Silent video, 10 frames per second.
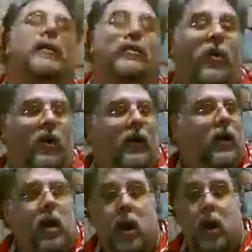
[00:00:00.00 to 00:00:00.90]
sorry,
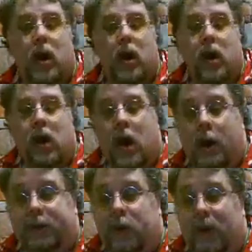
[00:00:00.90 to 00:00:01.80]

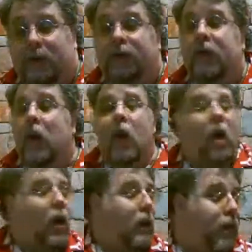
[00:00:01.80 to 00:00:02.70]
obscure reference.
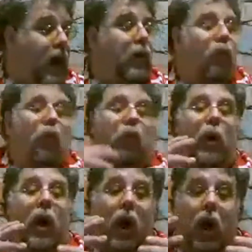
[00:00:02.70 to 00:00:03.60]
But
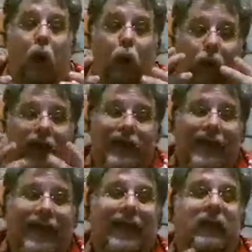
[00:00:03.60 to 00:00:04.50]
we
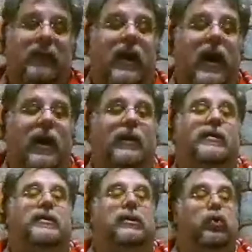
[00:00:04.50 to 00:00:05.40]
need guys
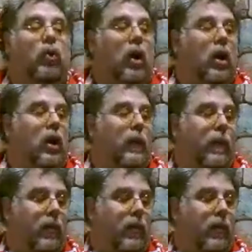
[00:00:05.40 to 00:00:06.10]
to